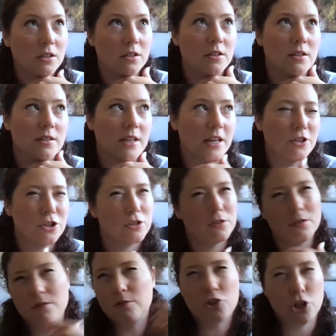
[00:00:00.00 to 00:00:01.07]
does that
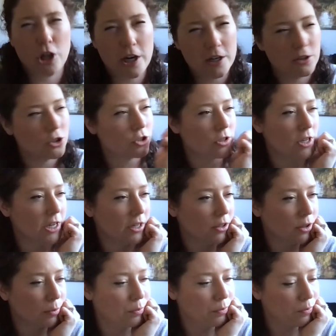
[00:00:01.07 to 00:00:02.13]
change
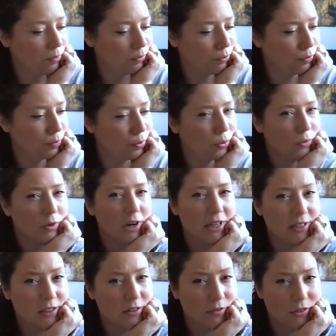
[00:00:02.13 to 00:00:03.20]
like the
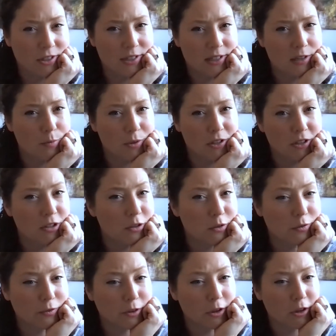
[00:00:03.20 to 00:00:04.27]
price of the
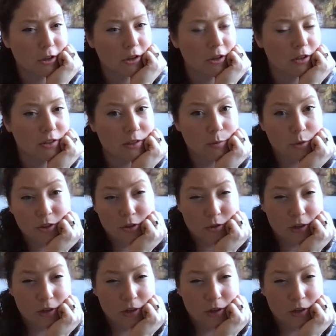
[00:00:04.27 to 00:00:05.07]
CPU for someone's